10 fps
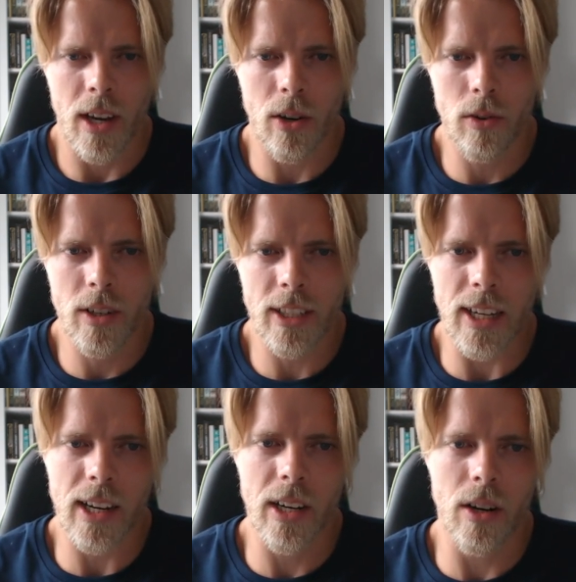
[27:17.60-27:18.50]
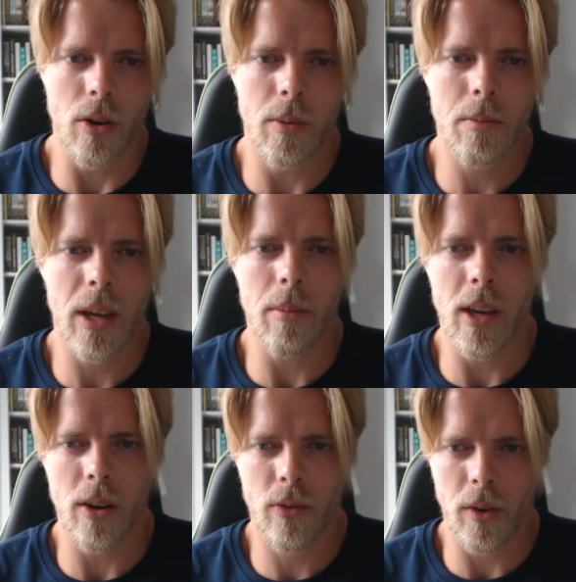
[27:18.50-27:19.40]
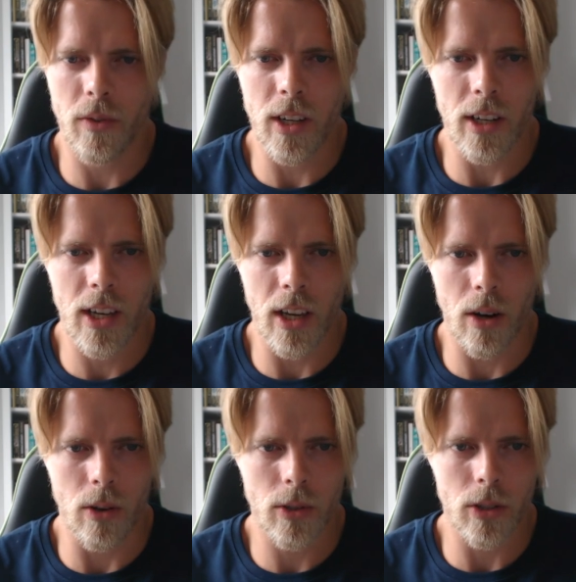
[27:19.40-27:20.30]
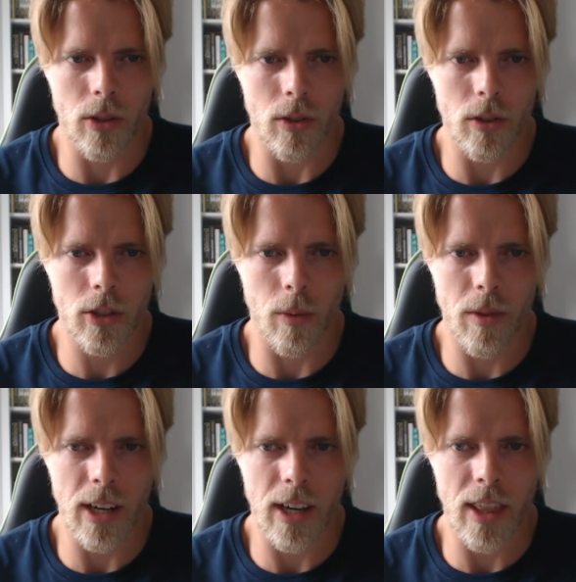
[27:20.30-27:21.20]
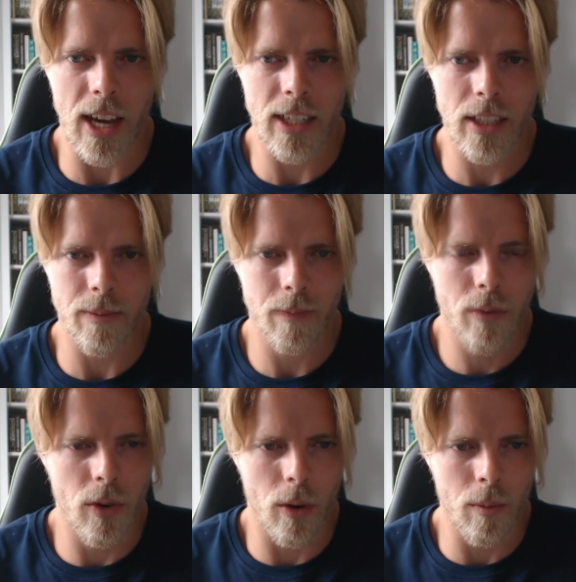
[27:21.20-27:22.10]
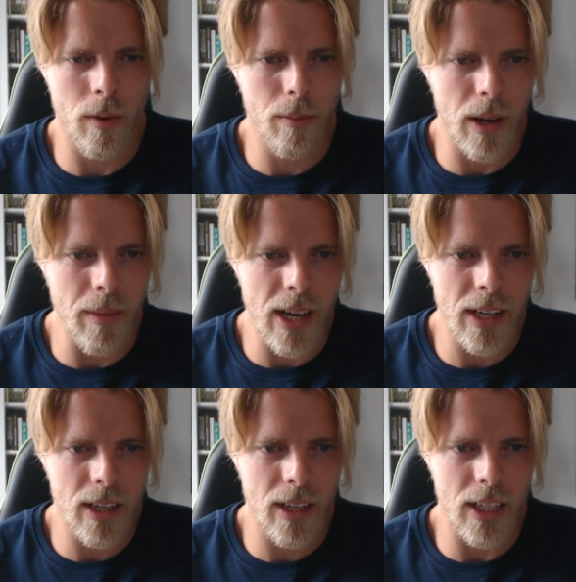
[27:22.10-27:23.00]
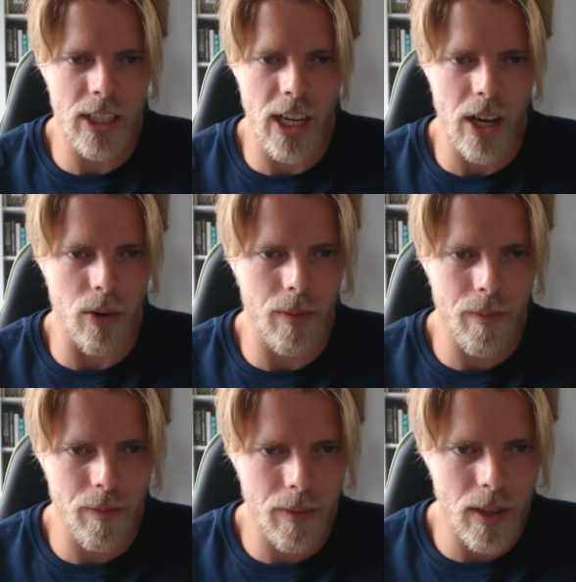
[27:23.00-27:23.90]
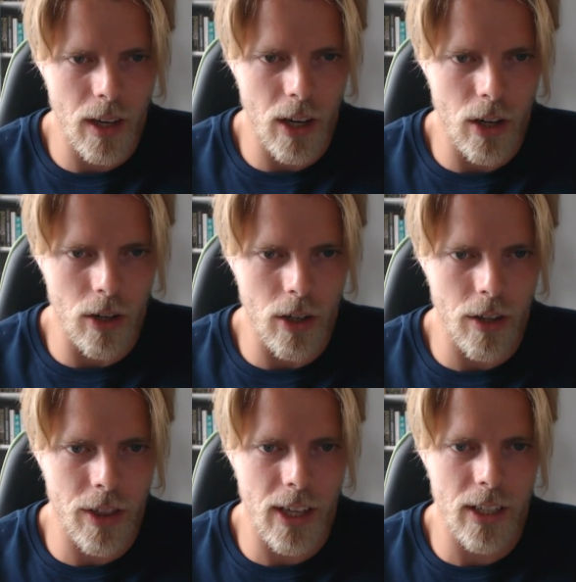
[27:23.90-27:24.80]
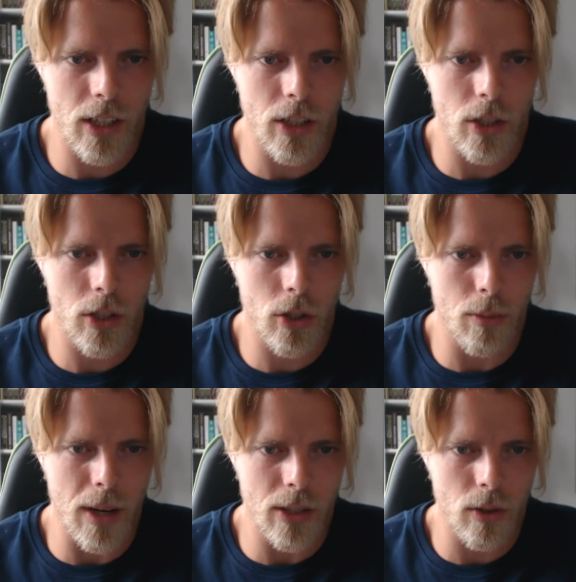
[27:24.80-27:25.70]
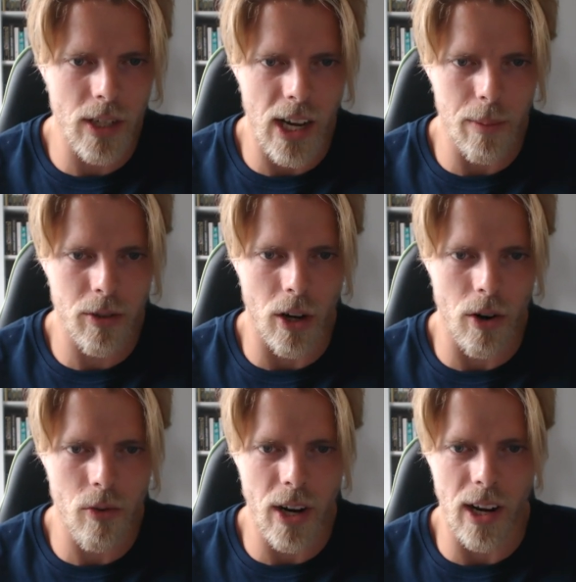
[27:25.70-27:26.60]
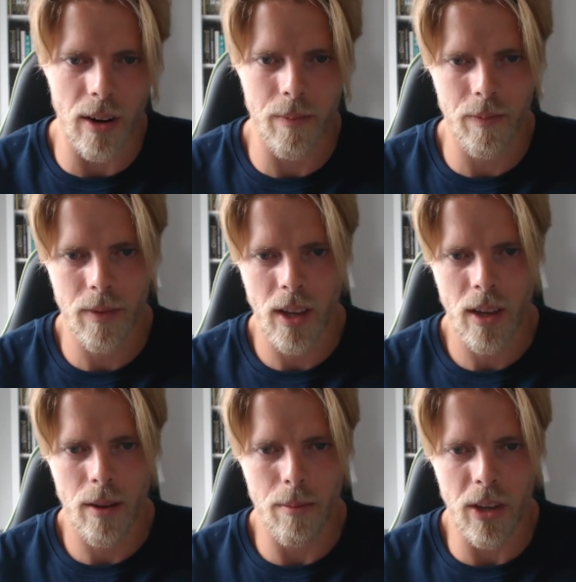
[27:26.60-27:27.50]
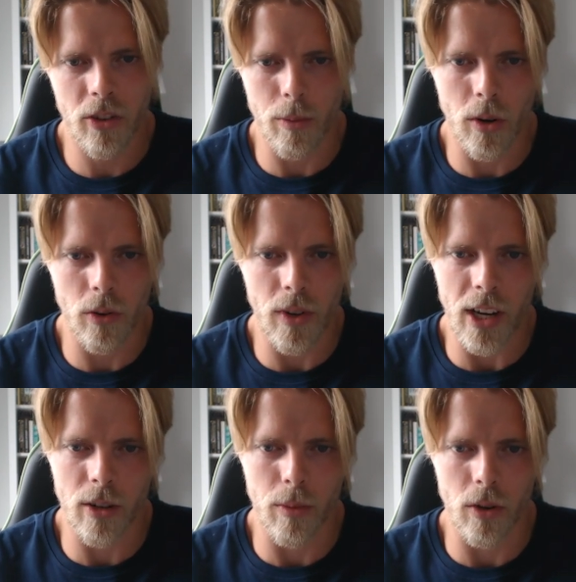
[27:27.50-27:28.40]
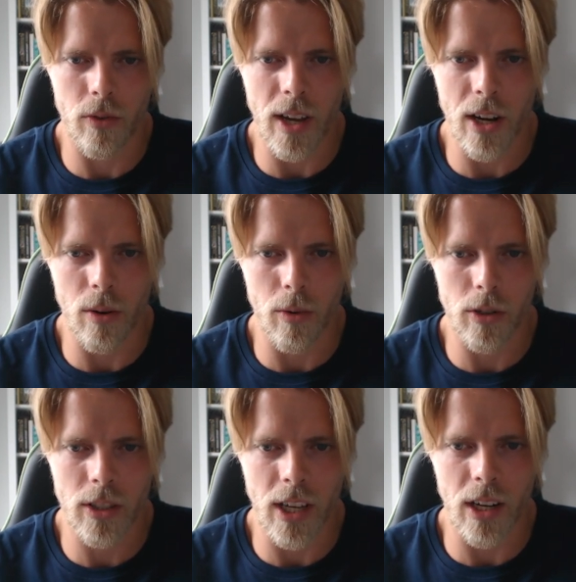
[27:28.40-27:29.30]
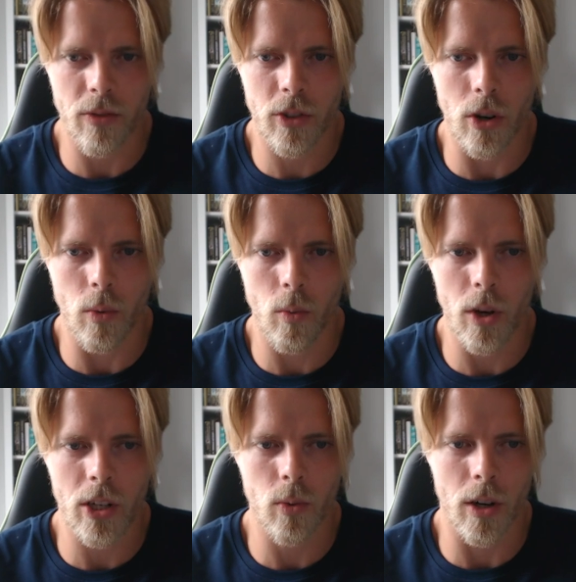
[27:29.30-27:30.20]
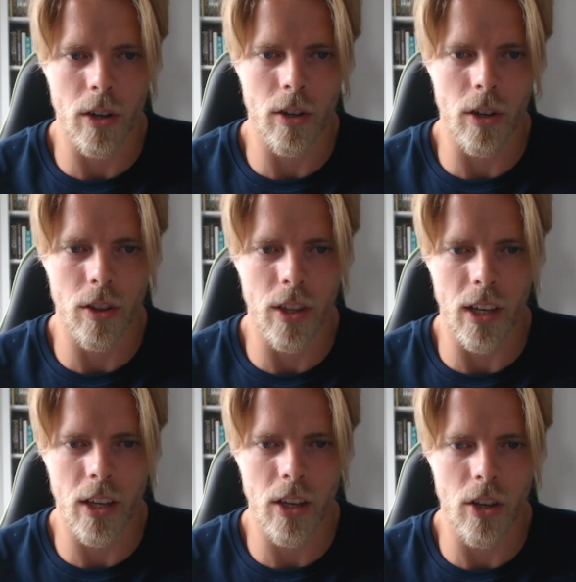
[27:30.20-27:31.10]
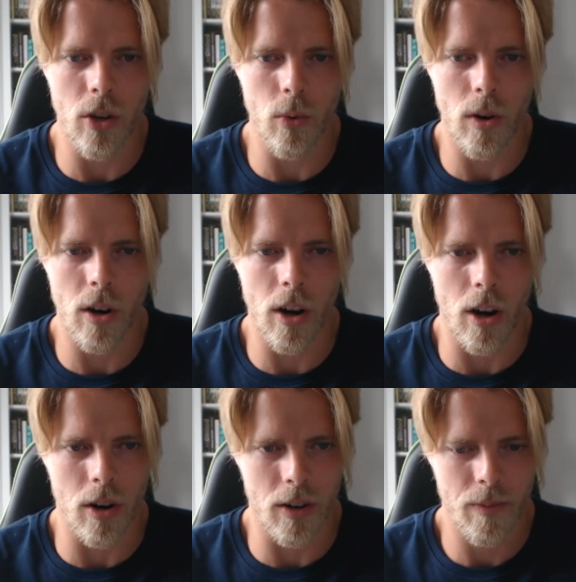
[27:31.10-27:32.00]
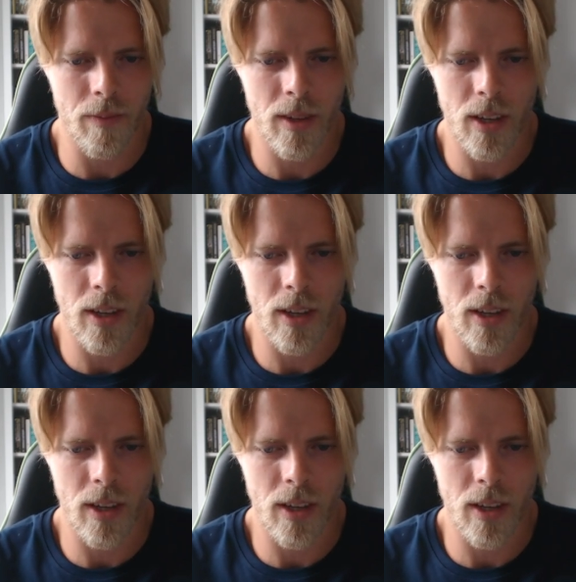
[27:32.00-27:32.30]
I don't exactly know, but maybe 15 kilos or something like that. From my man Eshano, do you think somatotypes are real? Mesomorph, ectomorph, endomorphs, and if so, which one do you think you are?